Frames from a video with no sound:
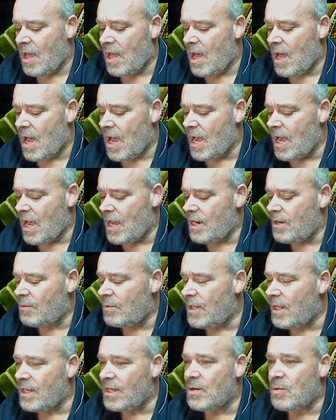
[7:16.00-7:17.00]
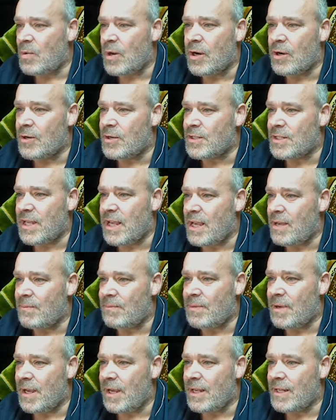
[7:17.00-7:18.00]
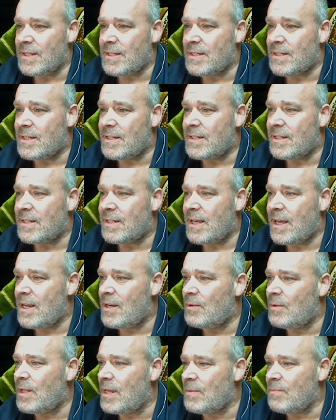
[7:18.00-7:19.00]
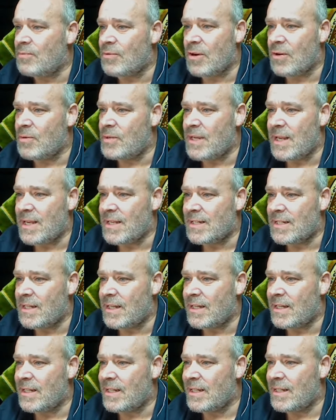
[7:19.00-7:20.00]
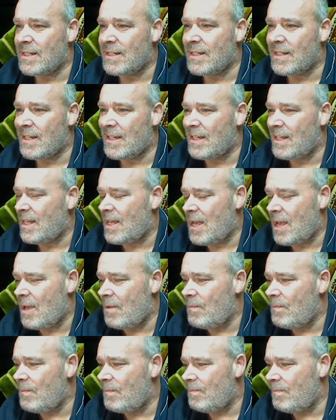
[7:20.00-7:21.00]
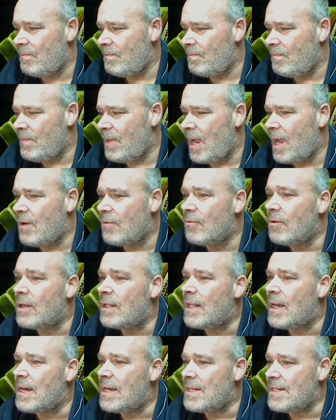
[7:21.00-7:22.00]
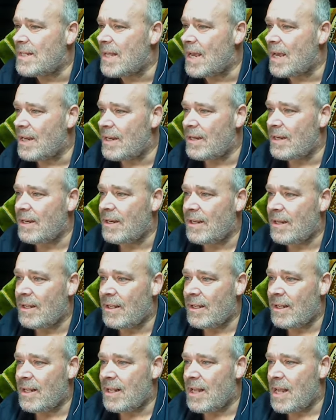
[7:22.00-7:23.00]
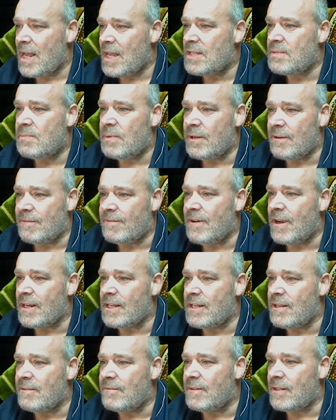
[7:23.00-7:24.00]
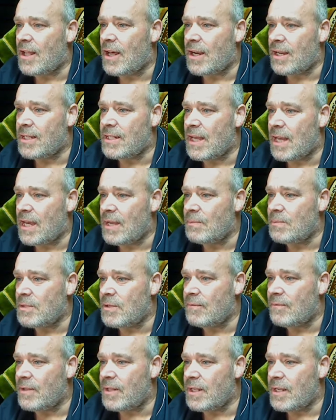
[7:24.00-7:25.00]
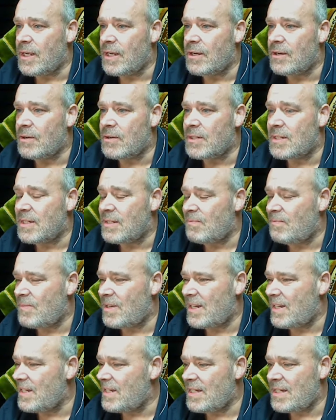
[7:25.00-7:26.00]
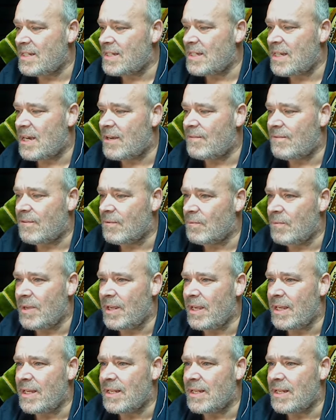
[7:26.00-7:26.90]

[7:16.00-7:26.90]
I, I don't like awareness campaigns. I don't like protesting. I, uh, um, mean, I realize that has been effective a lot of times over the years, but it's just not for me.